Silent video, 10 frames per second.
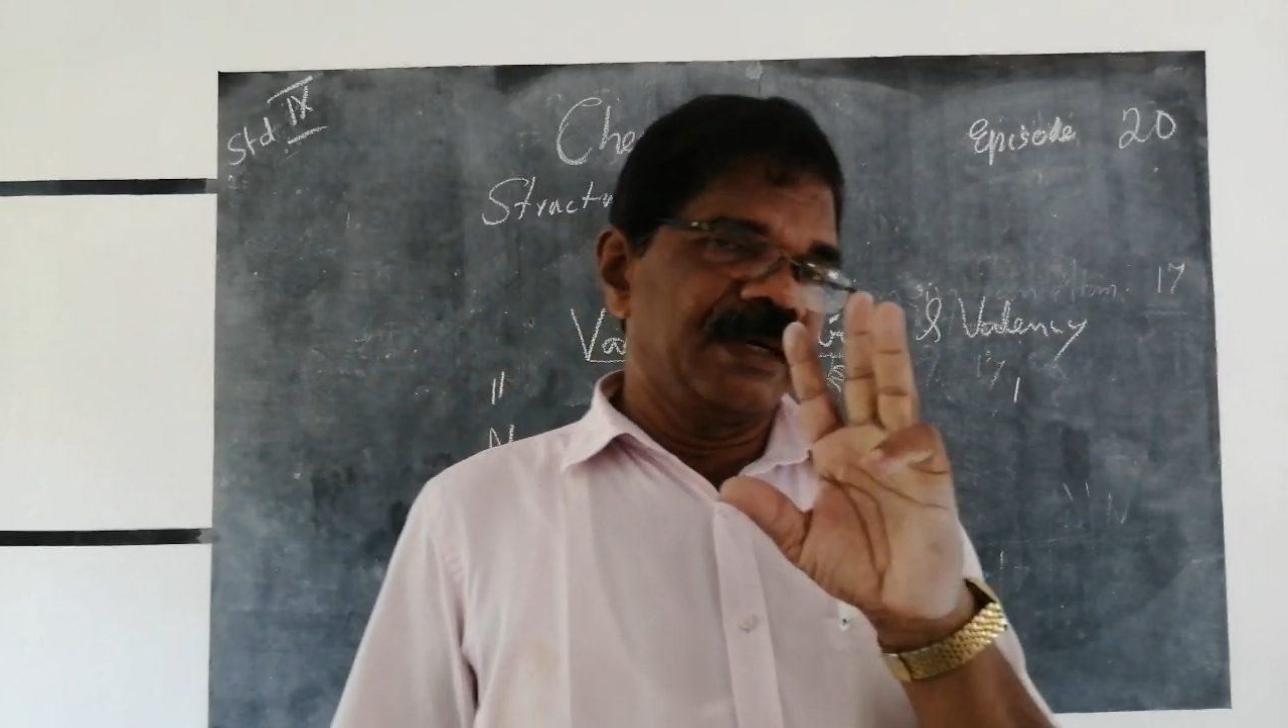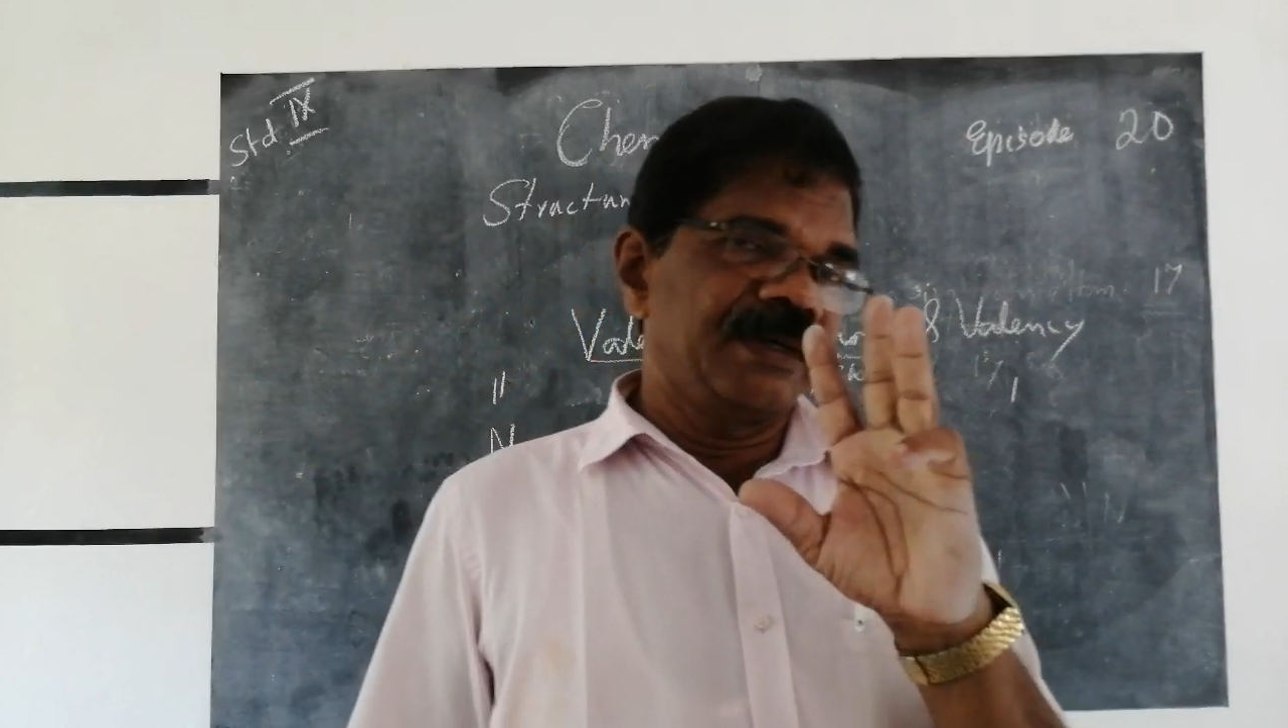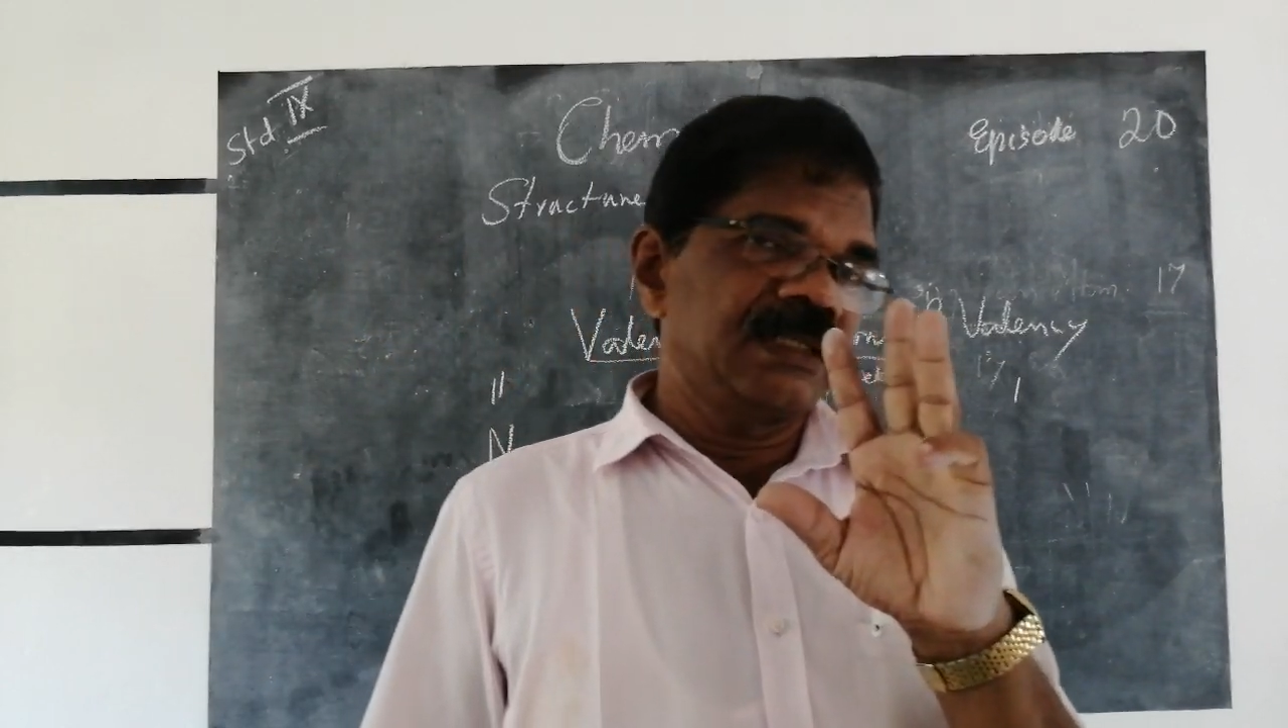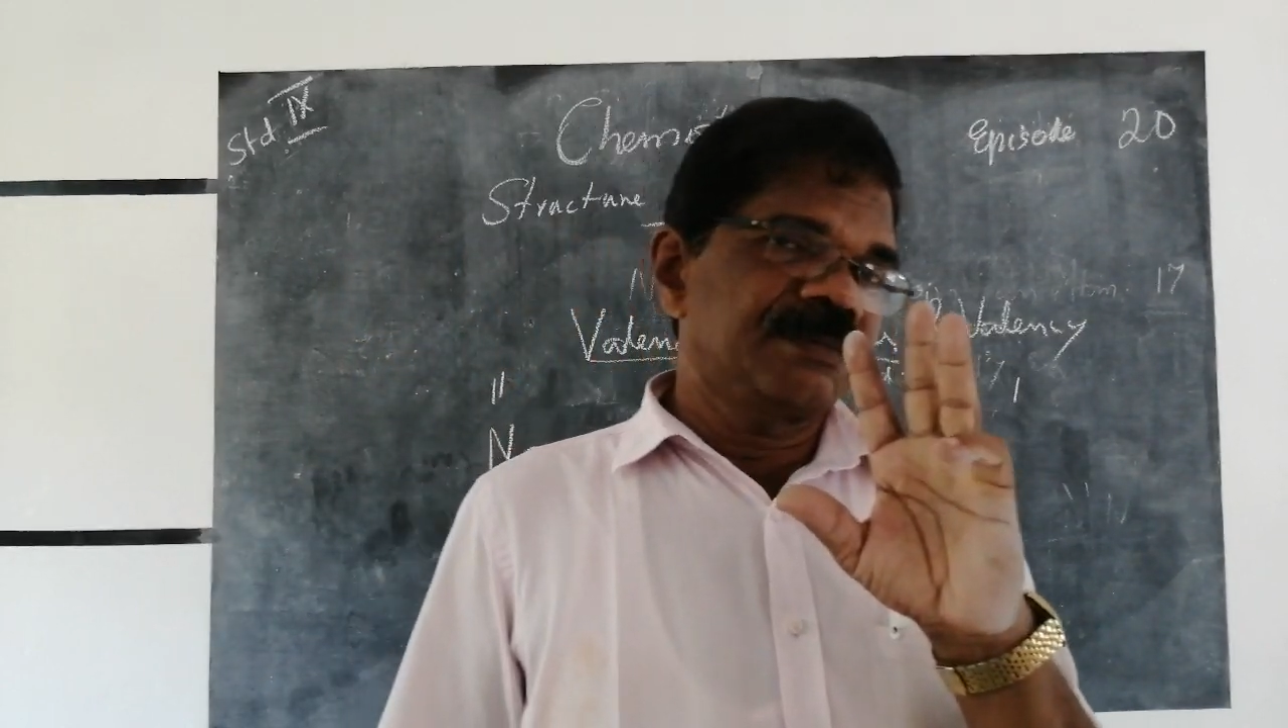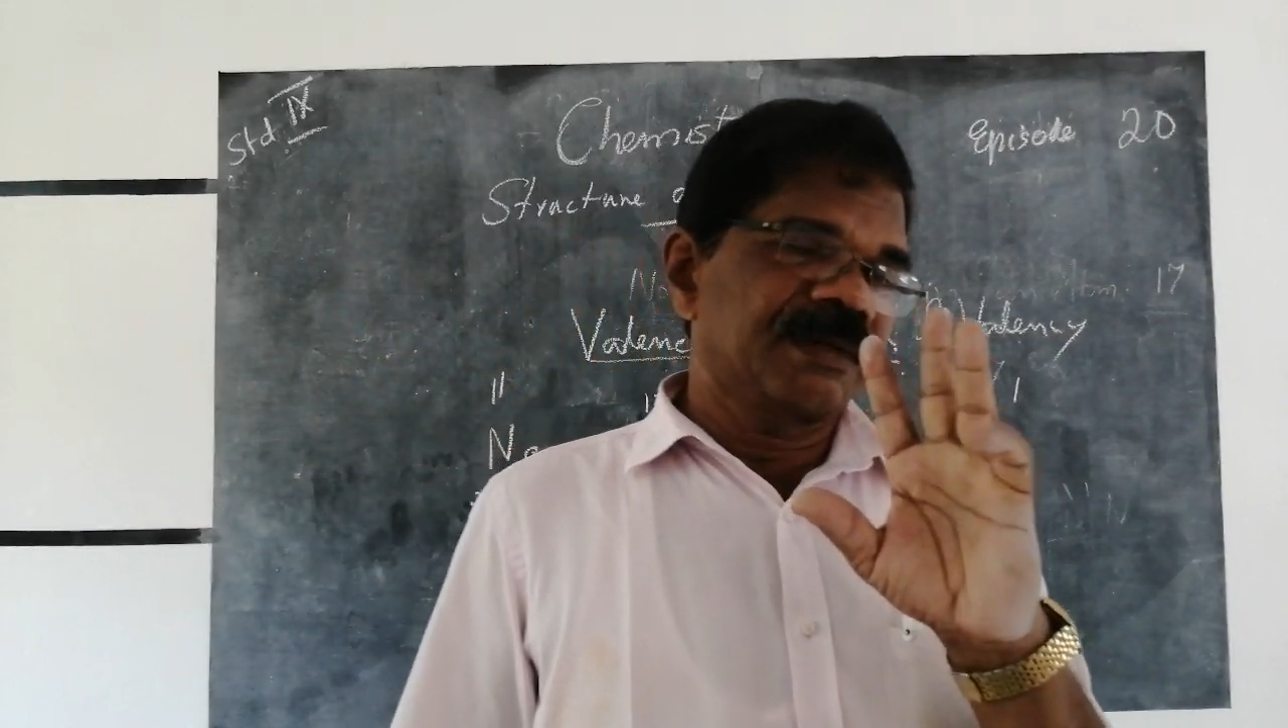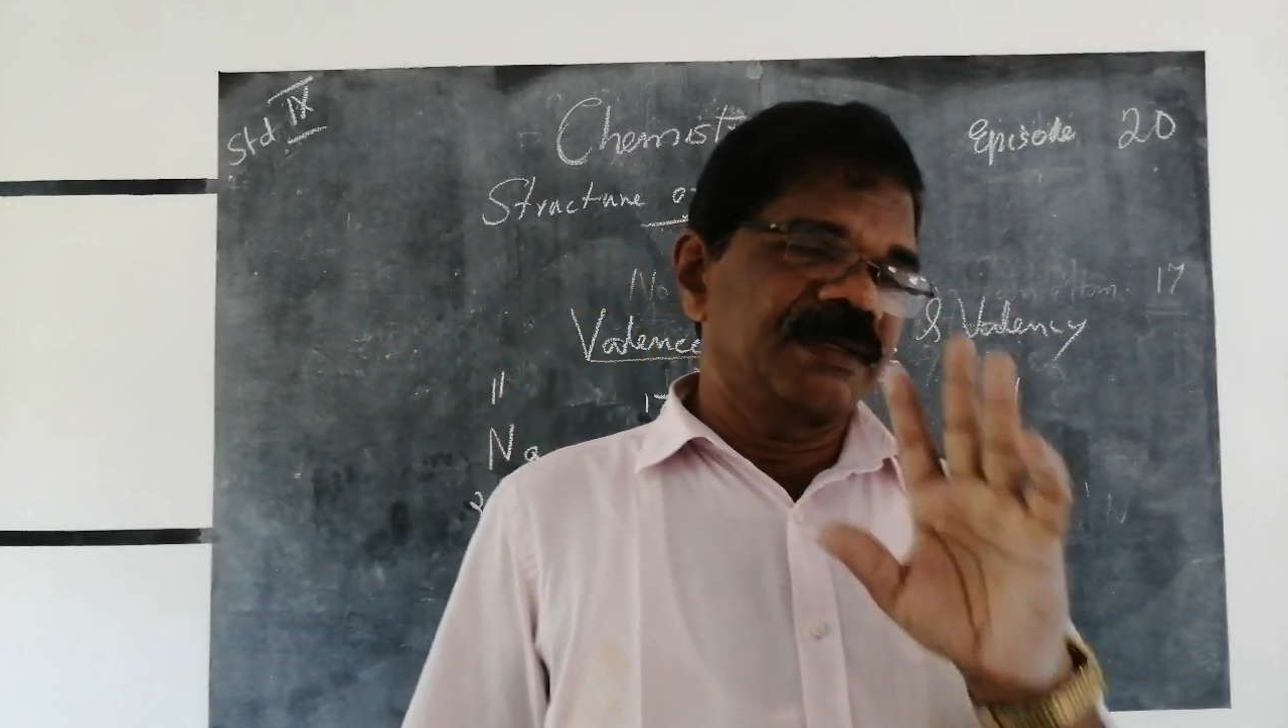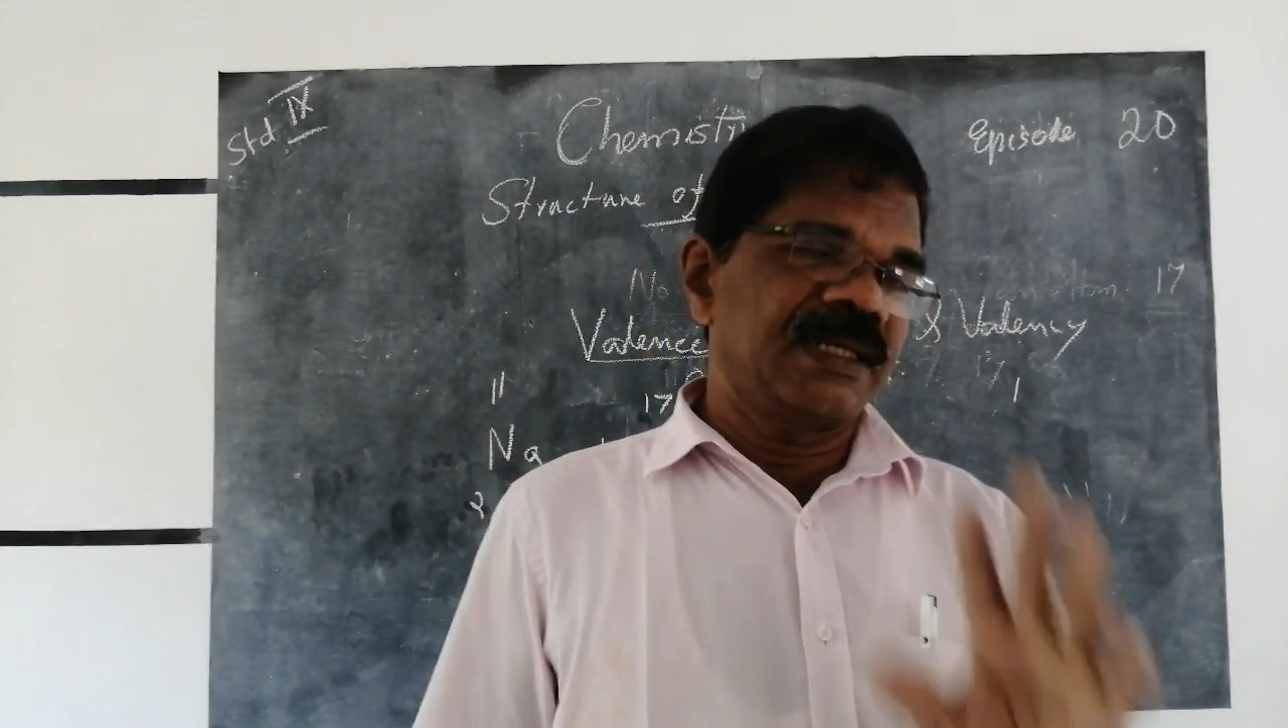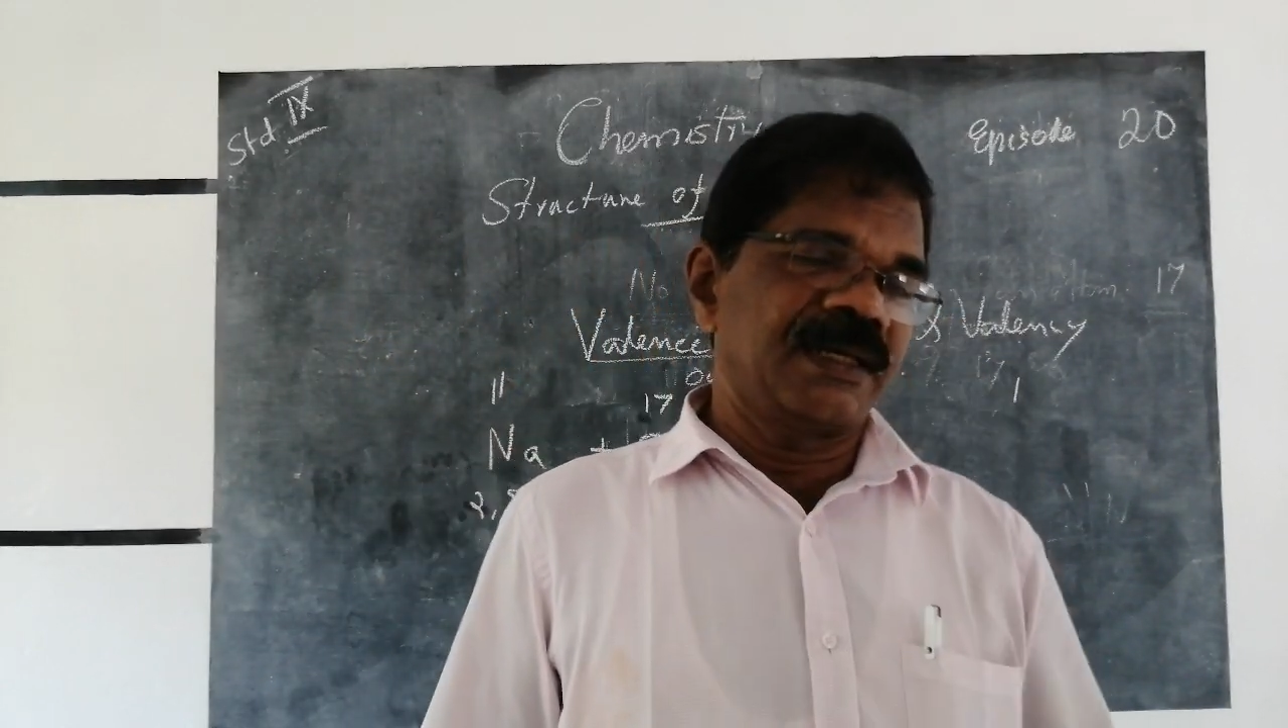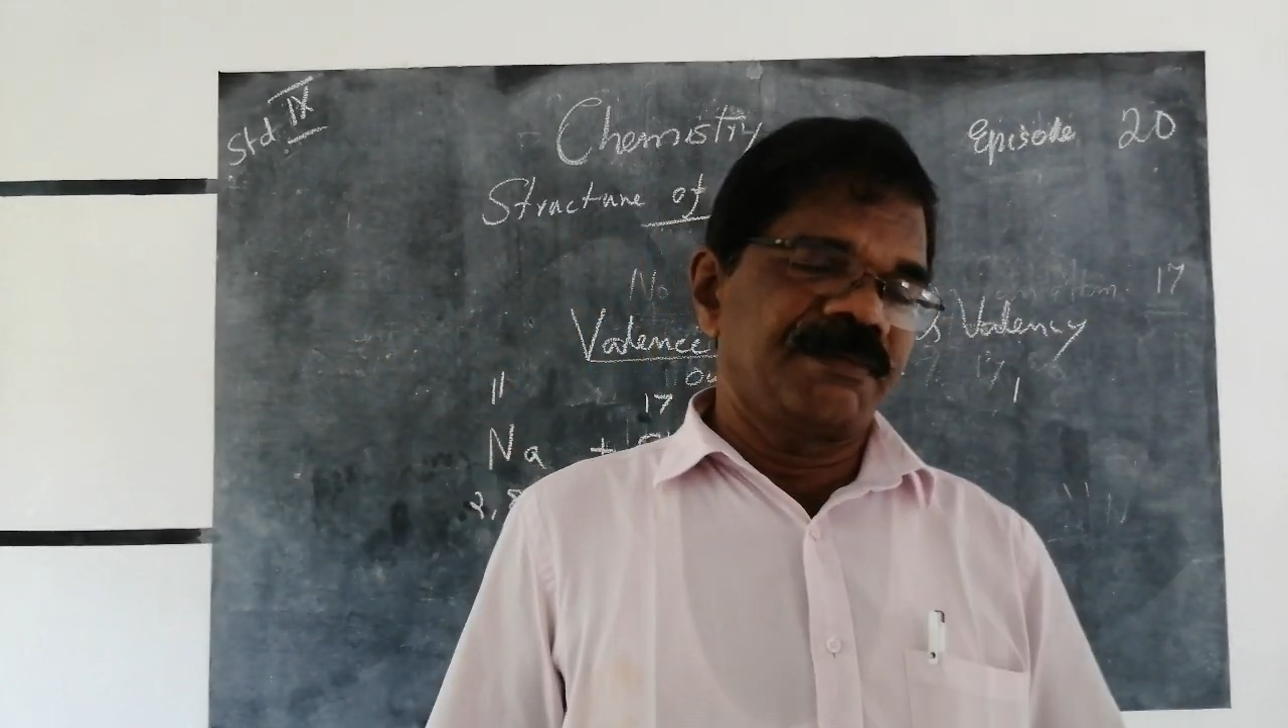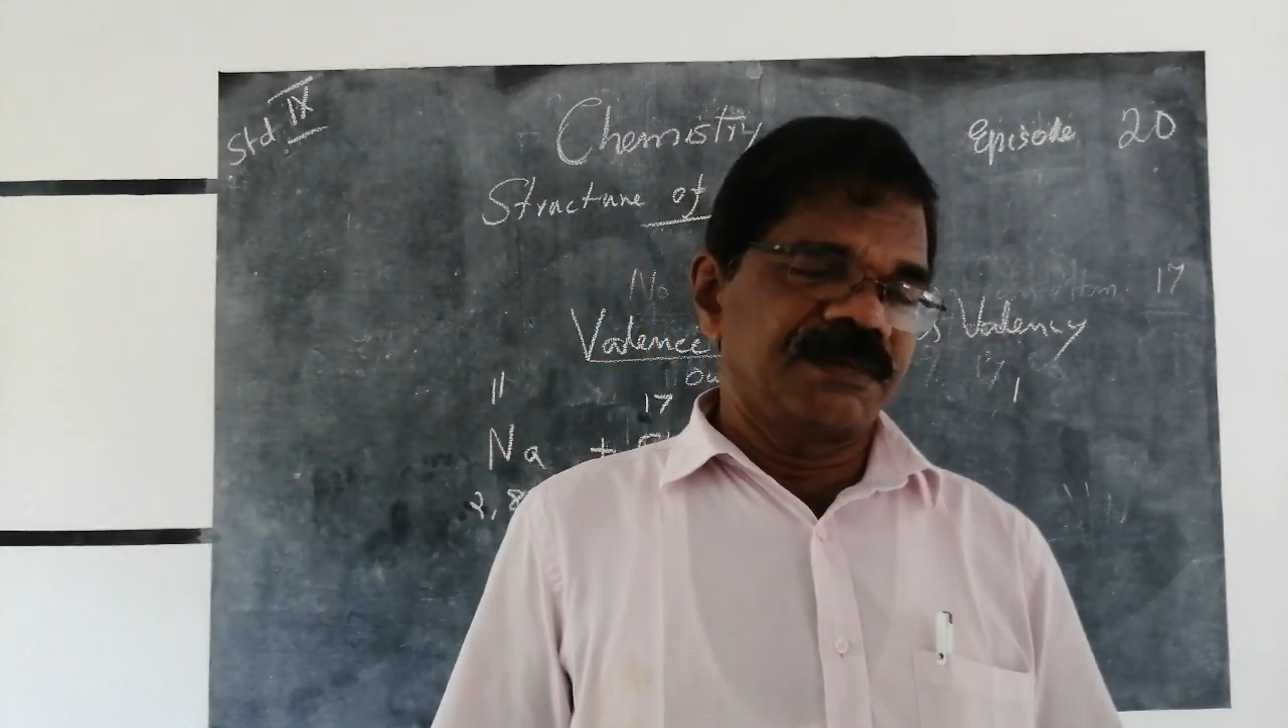elements in